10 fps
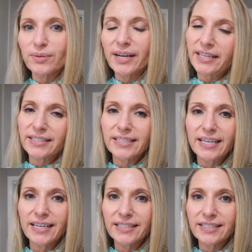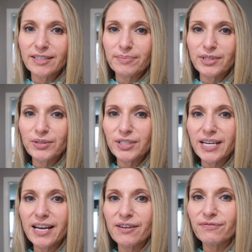he just needed some new
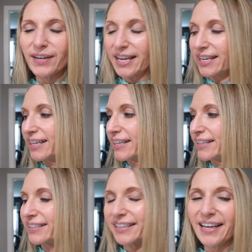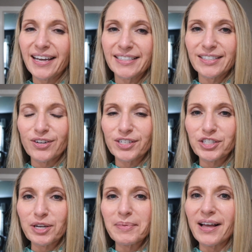stuff, and yeah, he started to
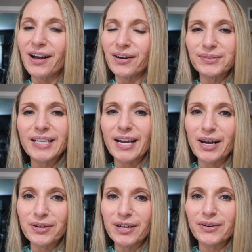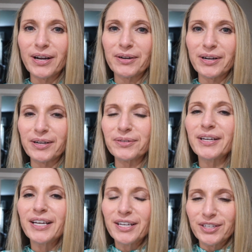show me the haul. I was like, hold on.
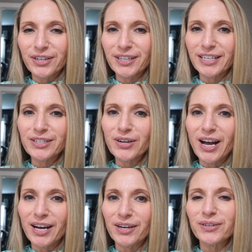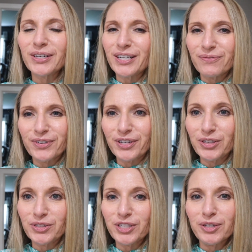You're going to do a haul for
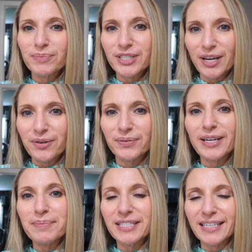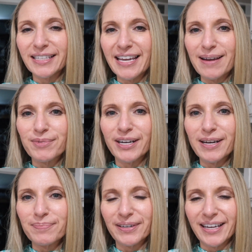YouTube. So let me set the camera
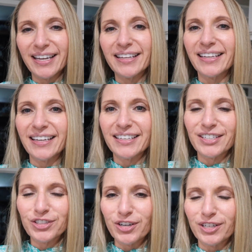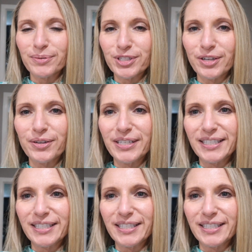up, and then Charlie will show you his